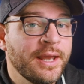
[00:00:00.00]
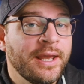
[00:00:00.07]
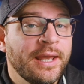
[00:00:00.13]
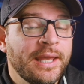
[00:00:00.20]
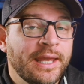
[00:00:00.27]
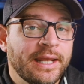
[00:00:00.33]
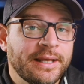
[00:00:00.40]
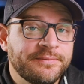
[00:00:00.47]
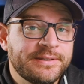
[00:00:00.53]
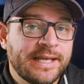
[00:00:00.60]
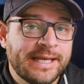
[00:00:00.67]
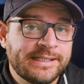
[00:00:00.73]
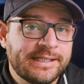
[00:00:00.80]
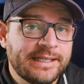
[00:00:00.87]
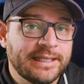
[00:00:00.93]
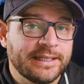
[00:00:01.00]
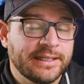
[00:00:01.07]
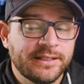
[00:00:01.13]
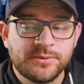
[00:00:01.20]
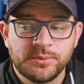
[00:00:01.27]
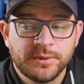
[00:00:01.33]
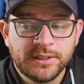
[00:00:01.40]
And I've tested it.
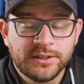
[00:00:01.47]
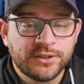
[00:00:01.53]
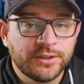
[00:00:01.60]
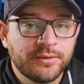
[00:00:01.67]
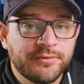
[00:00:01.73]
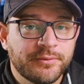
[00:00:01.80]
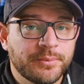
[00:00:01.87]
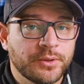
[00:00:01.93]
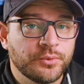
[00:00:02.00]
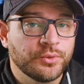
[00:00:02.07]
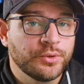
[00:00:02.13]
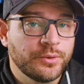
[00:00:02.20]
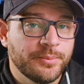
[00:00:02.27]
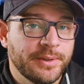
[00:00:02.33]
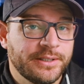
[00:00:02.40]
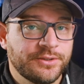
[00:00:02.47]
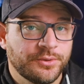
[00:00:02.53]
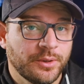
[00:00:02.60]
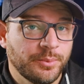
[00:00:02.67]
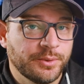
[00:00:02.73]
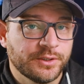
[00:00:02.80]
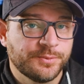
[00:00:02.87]
It's really good from a
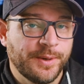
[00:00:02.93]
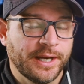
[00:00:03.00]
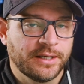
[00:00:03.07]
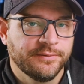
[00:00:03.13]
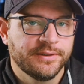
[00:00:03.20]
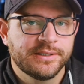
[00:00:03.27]
rudimentary perspective.